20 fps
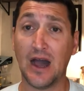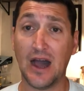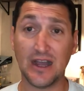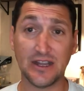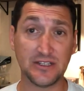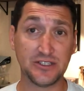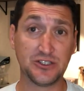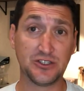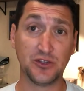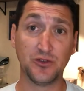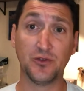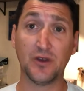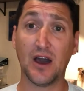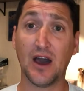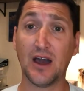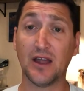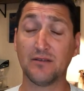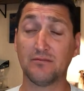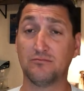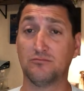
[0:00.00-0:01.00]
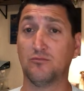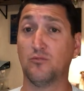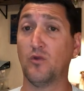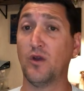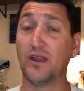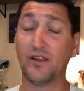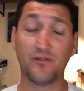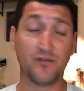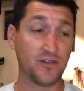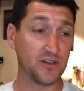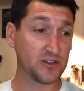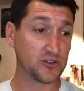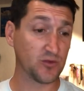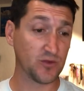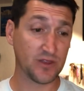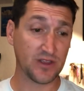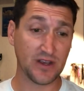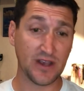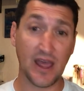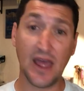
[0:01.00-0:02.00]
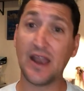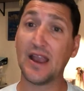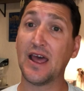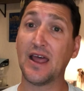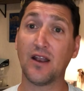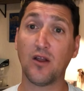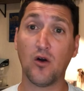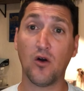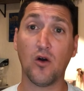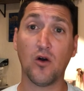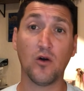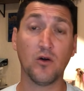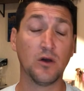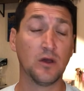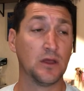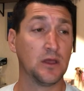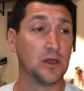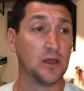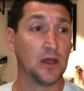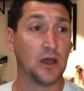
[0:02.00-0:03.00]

I do not wade fish with a net at all.